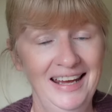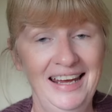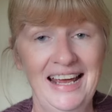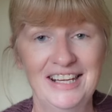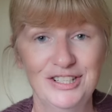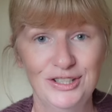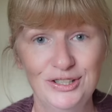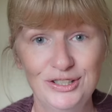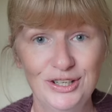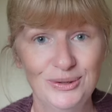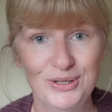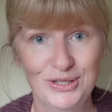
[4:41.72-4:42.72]
he has a
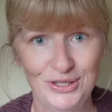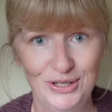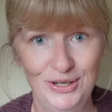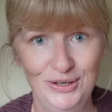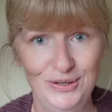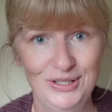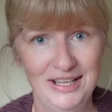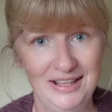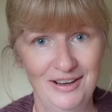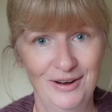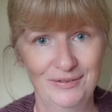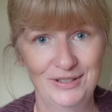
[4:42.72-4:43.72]
good old snooze in
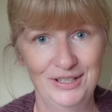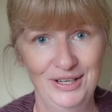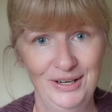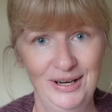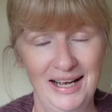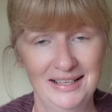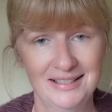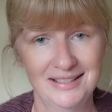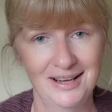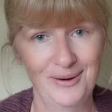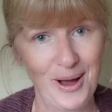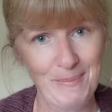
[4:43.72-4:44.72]
the afternoon, and
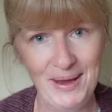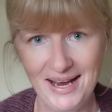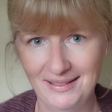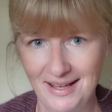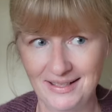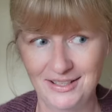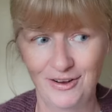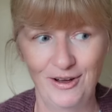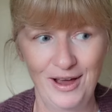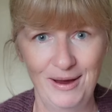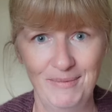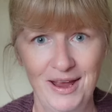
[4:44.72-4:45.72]
so I picked that
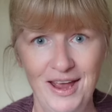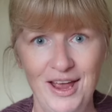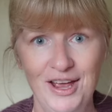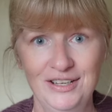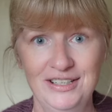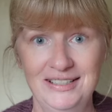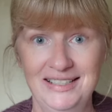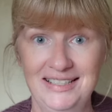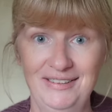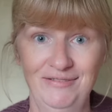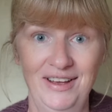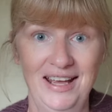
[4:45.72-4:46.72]
time to
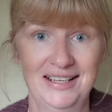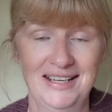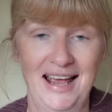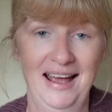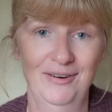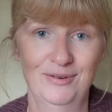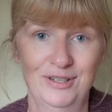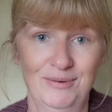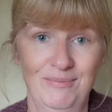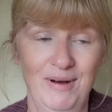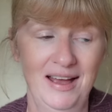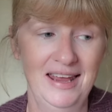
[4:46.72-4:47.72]
disinfect
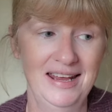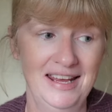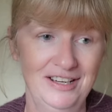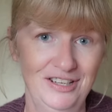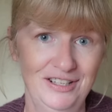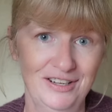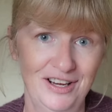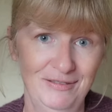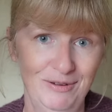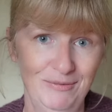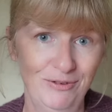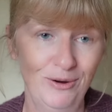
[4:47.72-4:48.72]
out my kitchen
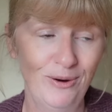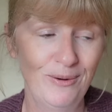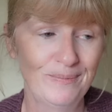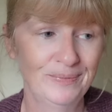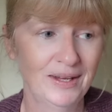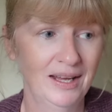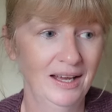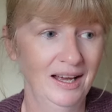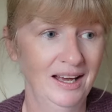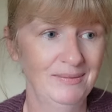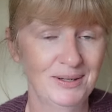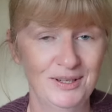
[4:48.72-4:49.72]
dining room floor.
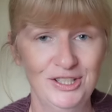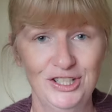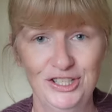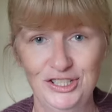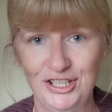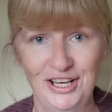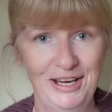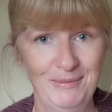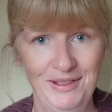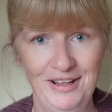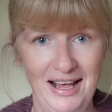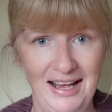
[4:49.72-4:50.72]
And so I just shut him
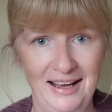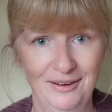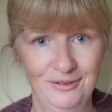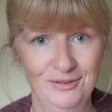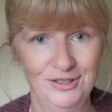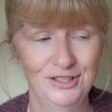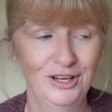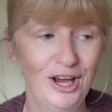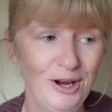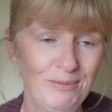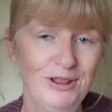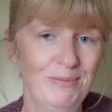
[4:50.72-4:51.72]
in the lounge,
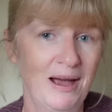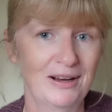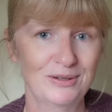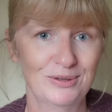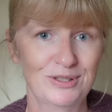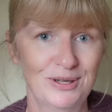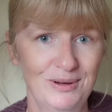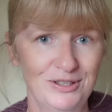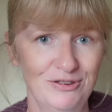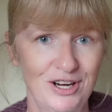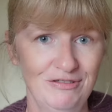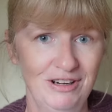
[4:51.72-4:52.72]
opened the back door so it
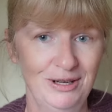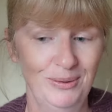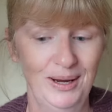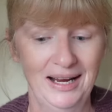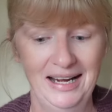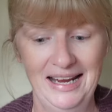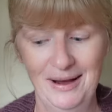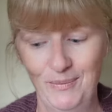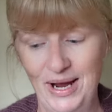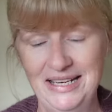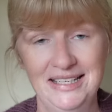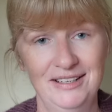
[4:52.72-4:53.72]
dried really quickly, and
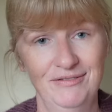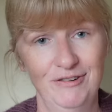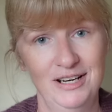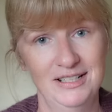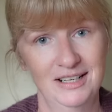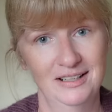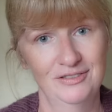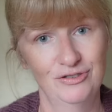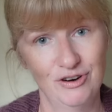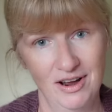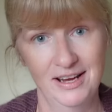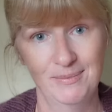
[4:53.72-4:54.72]
waited for it to
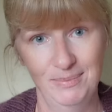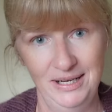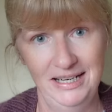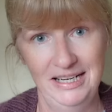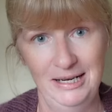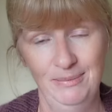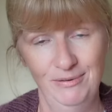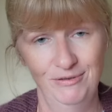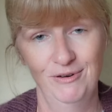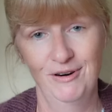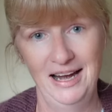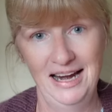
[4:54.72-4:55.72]
dry completely
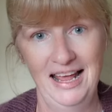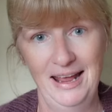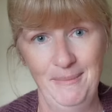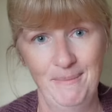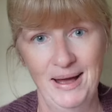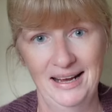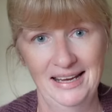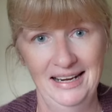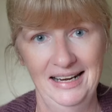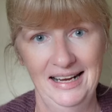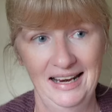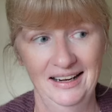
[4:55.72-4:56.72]
before I let him back
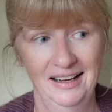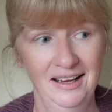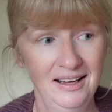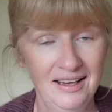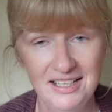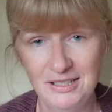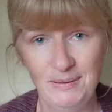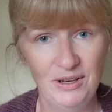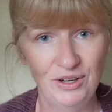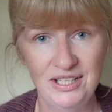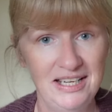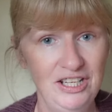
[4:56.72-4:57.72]
in again. To be
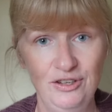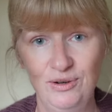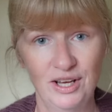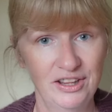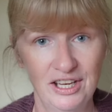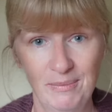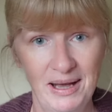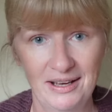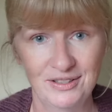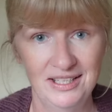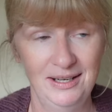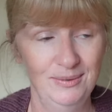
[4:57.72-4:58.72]
honest, he knew nothing
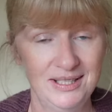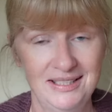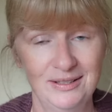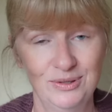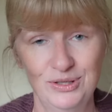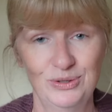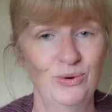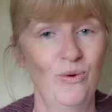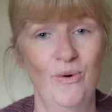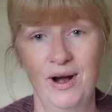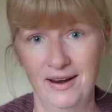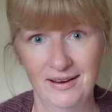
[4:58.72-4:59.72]
about it. He was still
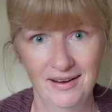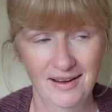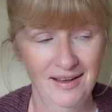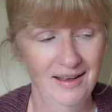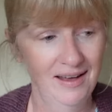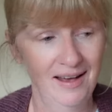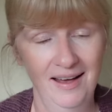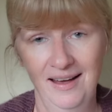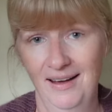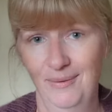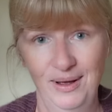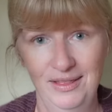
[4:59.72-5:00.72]
snoring
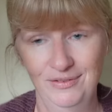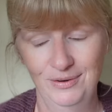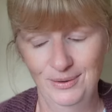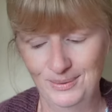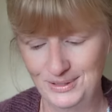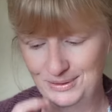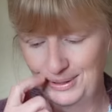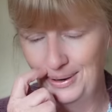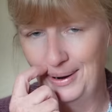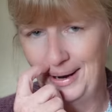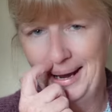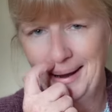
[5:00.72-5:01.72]
when the floor was
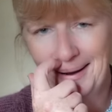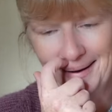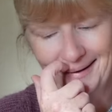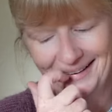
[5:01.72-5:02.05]
dry.